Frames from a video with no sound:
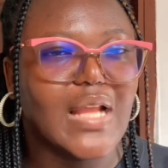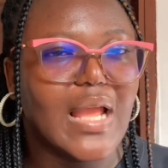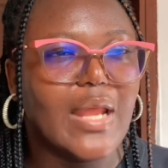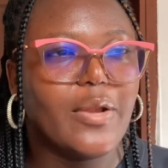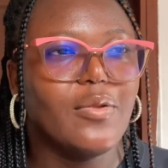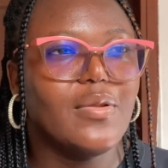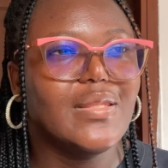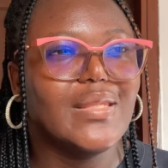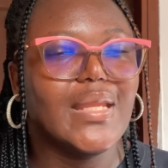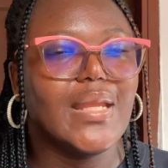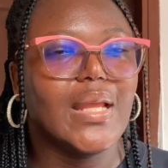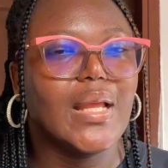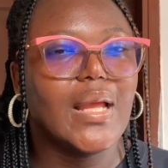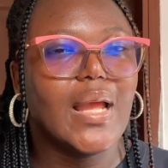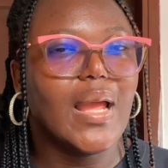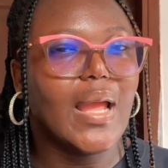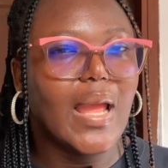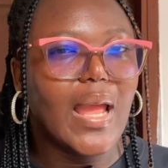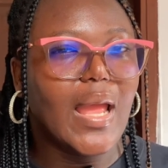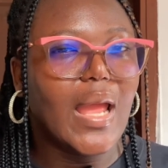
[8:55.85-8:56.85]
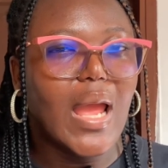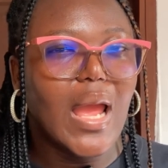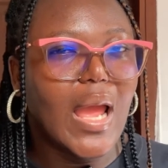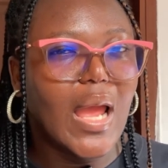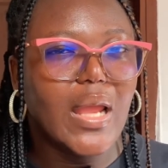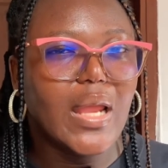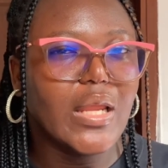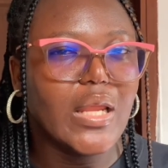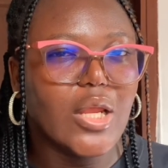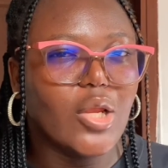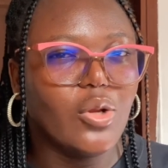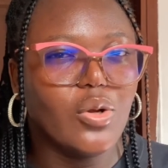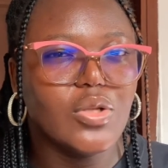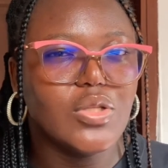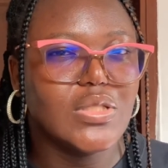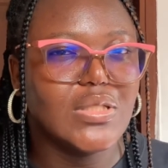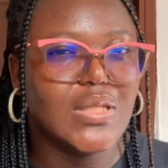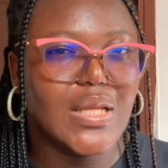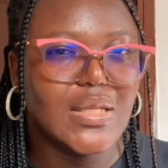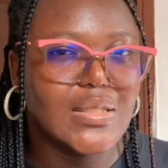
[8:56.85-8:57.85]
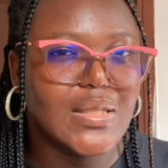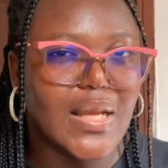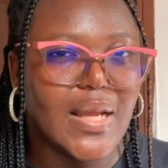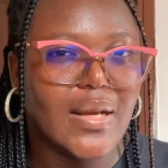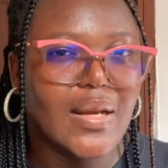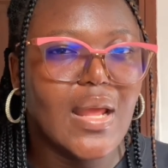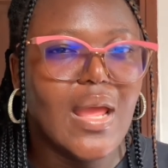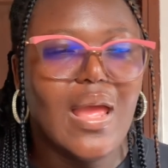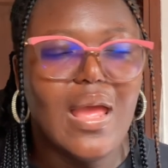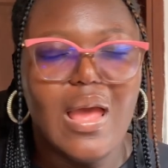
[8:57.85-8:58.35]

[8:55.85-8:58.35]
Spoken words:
I don't think it got to that side.